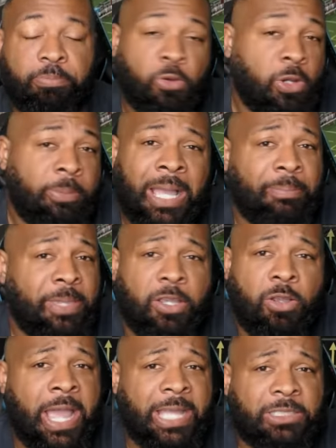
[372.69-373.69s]
Or it might be
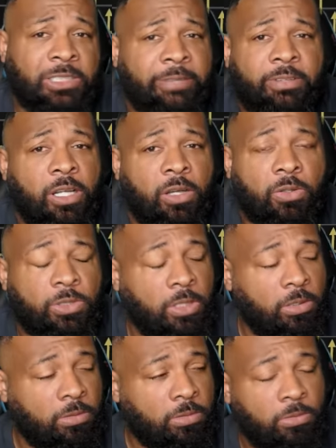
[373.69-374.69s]
cracked, you never know,
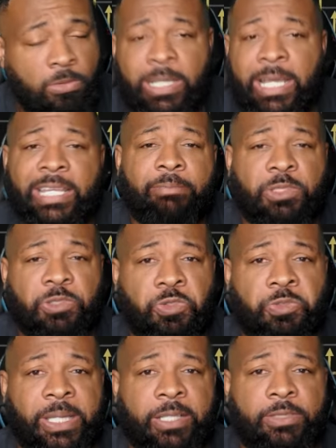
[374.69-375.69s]
so we got to give him his
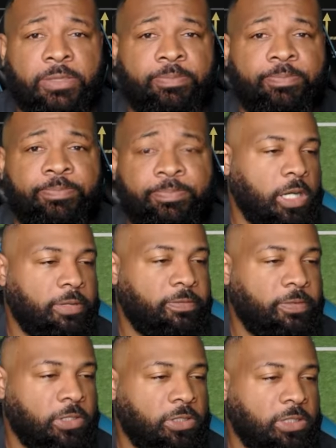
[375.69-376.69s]
respect. All right,
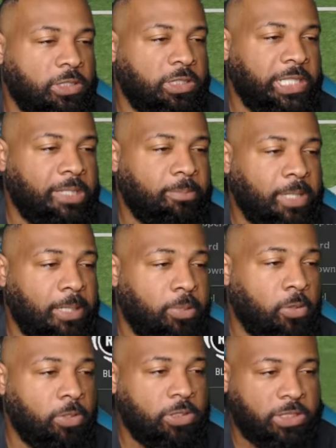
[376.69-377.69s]
first and 10, my
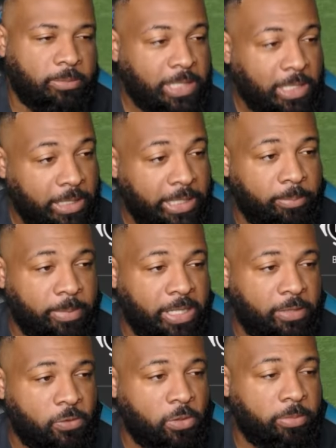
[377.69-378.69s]
opponent's coming out in a
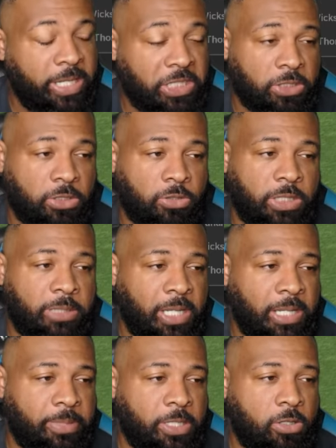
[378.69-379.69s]
meta formation, so he
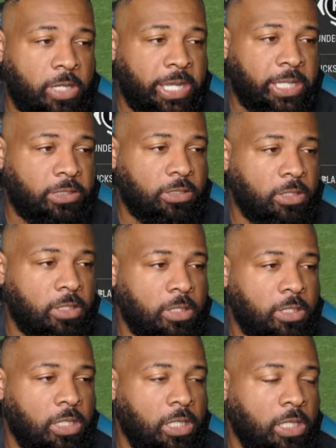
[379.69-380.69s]
might be cracked.
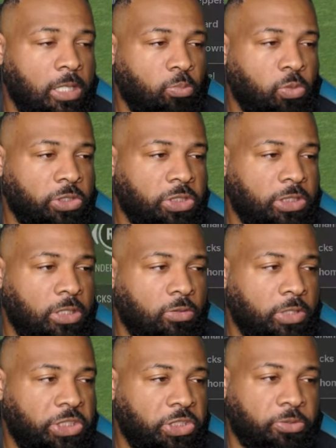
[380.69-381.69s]
Um, we're just going
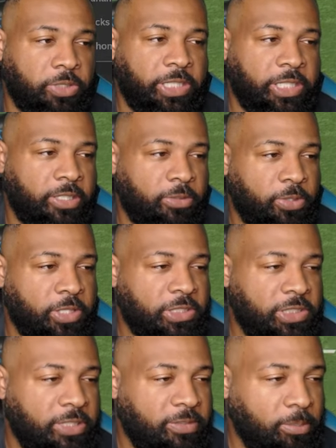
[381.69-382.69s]
to rush three here. We're going
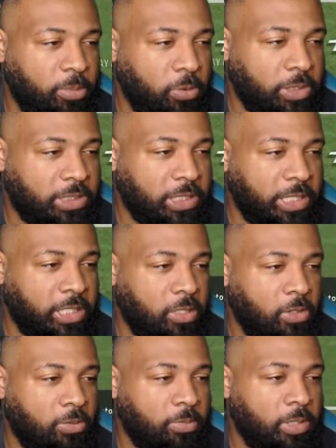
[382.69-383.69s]
to see if the boys can get
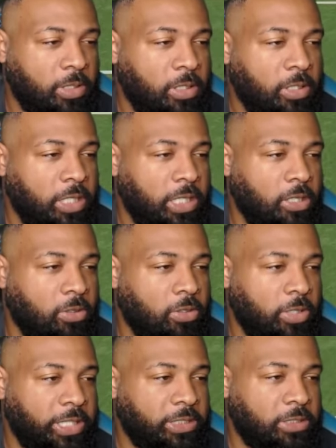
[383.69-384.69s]
home and go
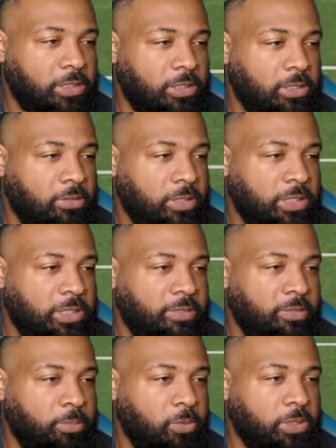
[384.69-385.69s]
crazy. We're going to
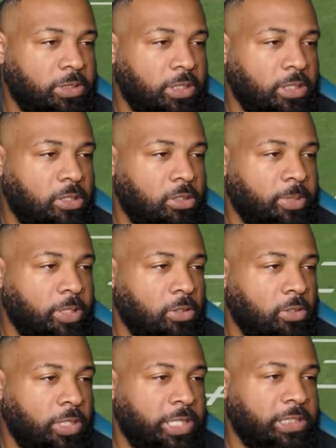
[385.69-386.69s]
see if the boys can get home and
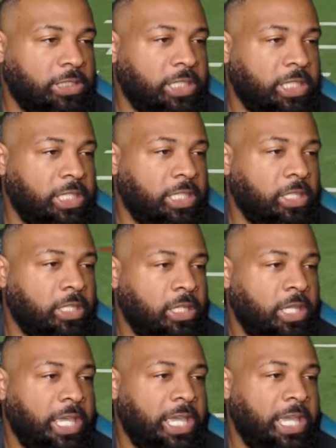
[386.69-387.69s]
go crazy,
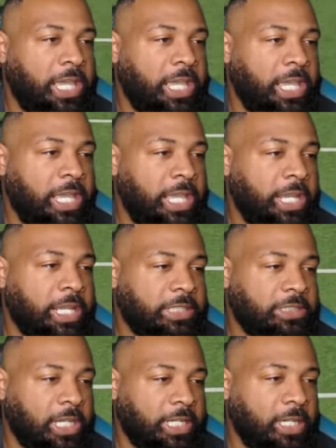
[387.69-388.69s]
and
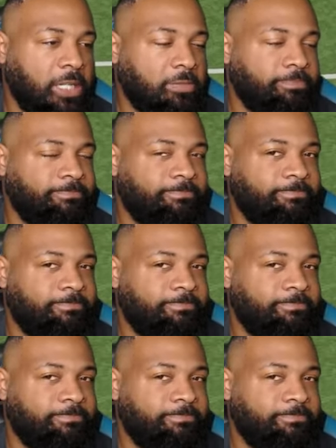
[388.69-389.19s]
that's a knockout.